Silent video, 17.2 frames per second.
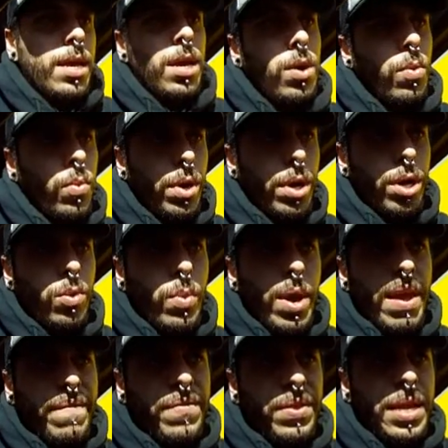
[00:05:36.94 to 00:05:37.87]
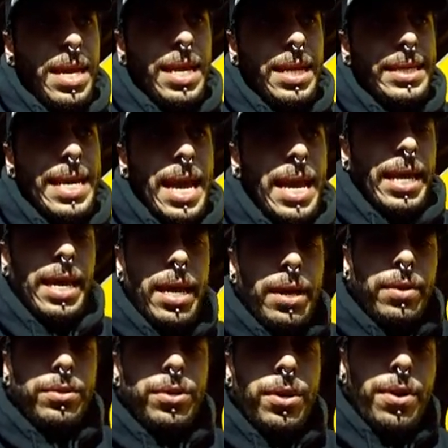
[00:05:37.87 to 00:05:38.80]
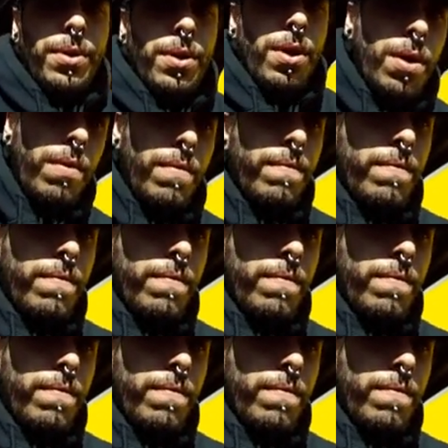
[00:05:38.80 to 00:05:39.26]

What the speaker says: We're going to wait for the intake here to turn off,